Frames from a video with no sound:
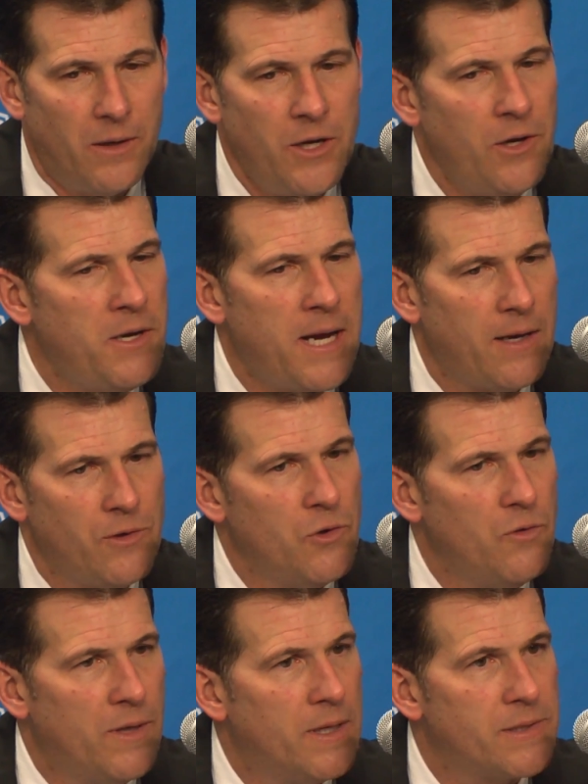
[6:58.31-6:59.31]
you can't
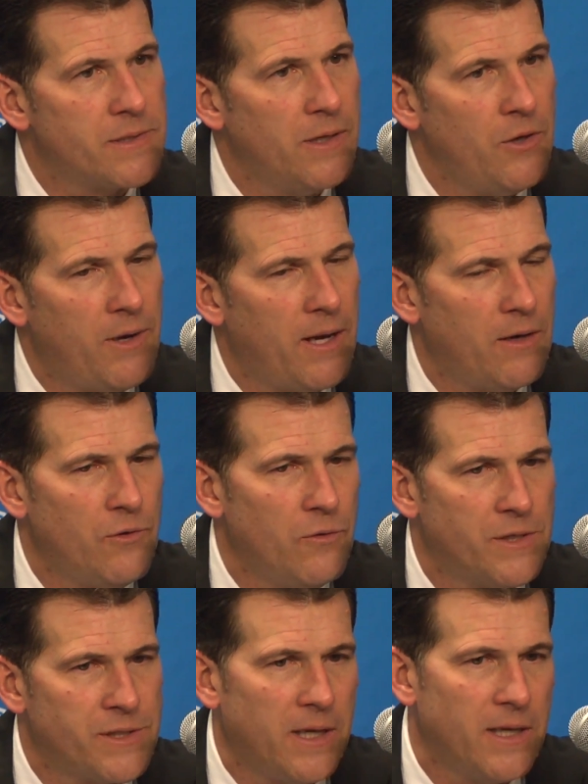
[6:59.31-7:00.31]
do this, and you can't do
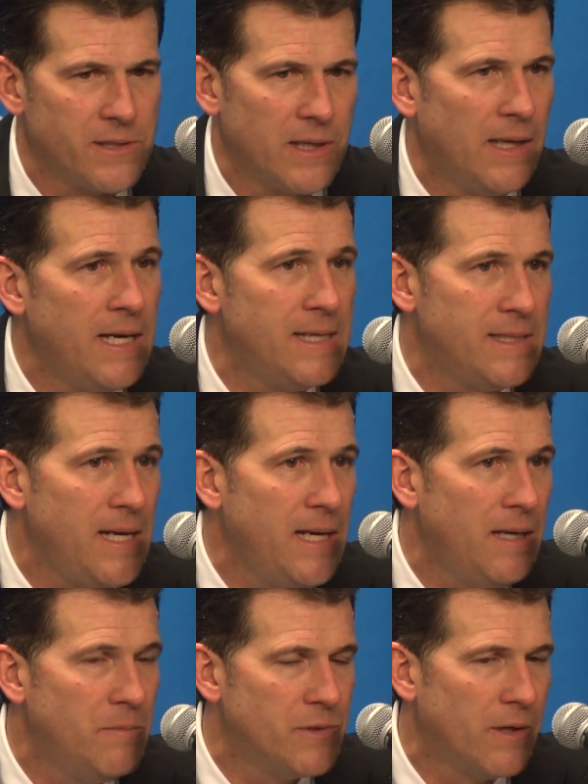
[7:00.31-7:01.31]
this against elite
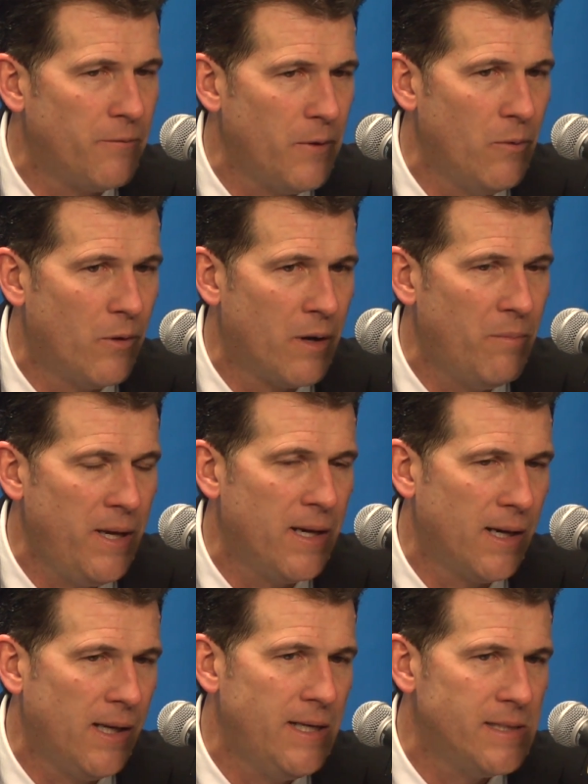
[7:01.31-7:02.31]
teams, and if we want to be an
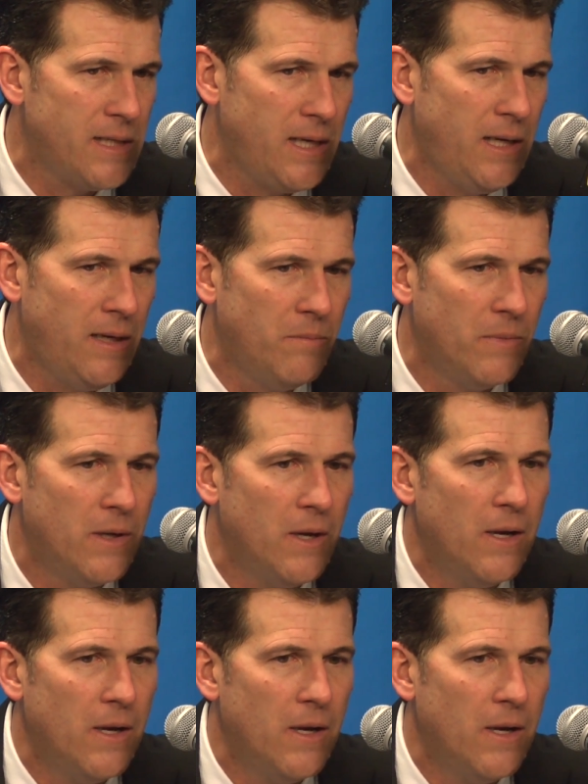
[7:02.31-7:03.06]
elite team,